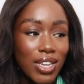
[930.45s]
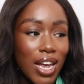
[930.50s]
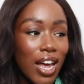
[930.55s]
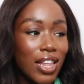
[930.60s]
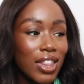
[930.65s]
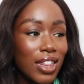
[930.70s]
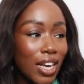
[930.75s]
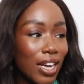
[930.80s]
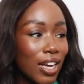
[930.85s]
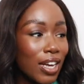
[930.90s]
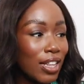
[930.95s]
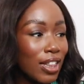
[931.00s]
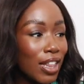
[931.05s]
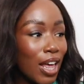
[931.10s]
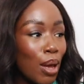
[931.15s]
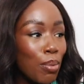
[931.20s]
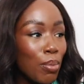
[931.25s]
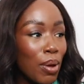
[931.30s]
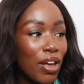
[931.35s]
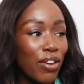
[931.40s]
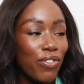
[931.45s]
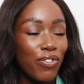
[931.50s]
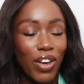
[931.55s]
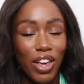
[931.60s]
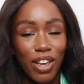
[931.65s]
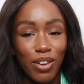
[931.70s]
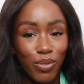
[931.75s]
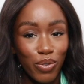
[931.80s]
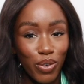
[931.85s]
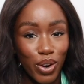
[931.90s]
I think they're my
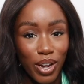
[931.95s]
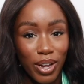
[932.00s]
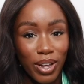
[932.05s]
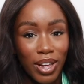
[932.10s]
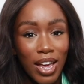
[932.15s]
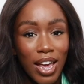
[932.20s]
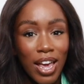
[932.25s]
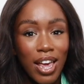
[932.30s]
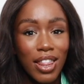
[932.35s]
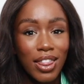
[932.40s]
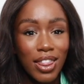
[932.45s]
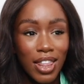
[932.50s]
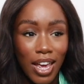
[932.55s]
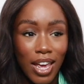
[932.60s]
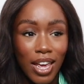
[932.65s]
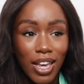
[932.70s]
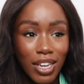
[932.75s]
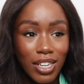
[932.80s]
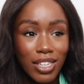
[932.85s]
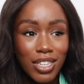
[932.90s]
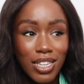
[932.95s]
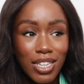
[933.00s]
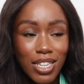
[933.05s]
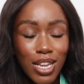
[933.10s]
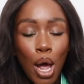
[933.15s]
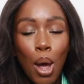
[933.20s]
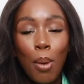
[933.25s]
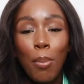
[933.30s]
favourite things,